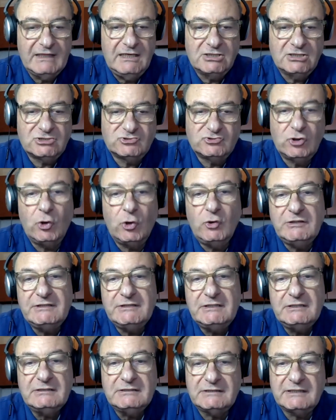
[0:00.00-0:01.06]
ruled
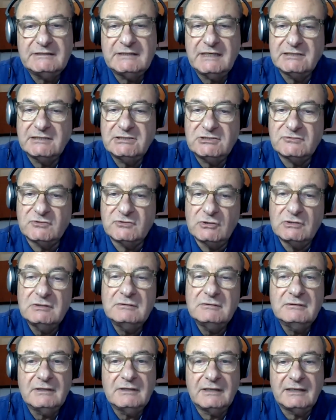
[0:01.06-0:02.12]
in a tight rule
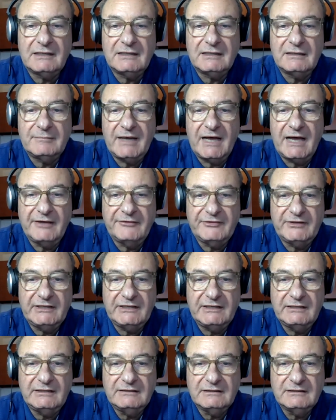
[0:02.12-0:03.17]
by
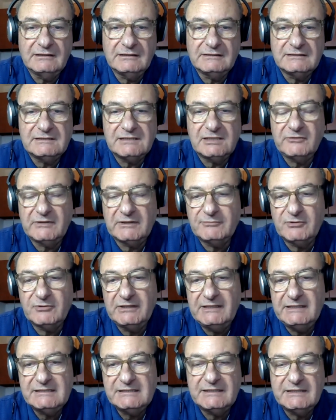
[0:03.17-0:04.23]
the secret
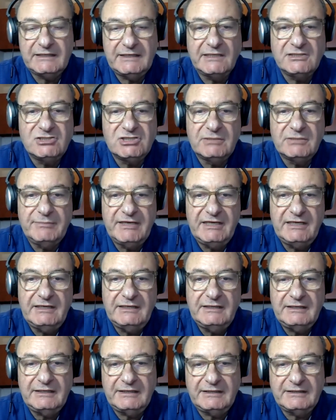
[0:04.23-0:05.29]
police, the
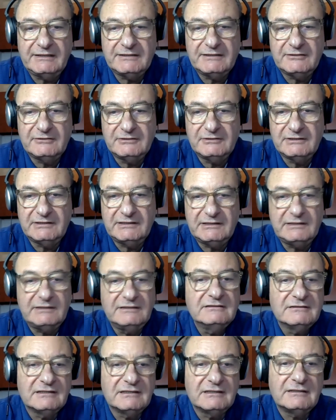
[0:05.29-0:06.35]
KGB, and all the
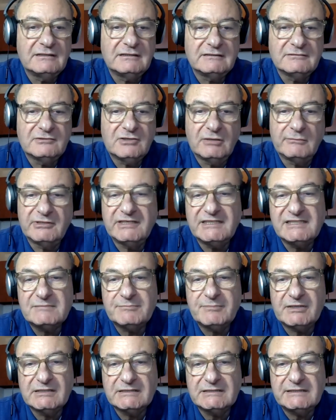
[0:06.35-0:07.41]
Communist
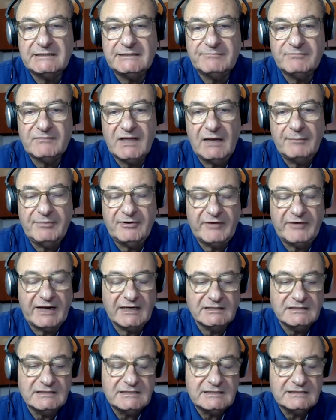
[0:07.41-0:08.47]
Party
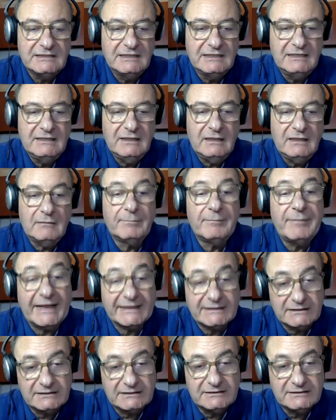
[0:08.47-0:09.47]
apparatus. But